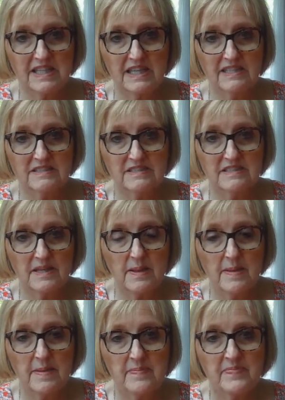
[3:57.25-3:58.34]
is.
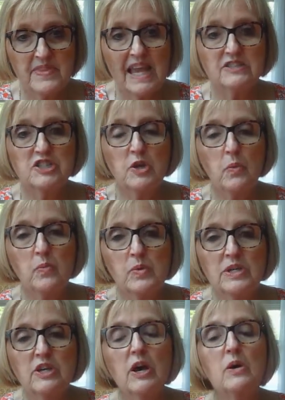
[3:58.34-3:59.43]
And so when
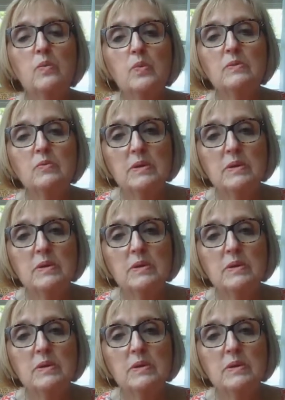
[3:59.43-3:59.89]
we go, we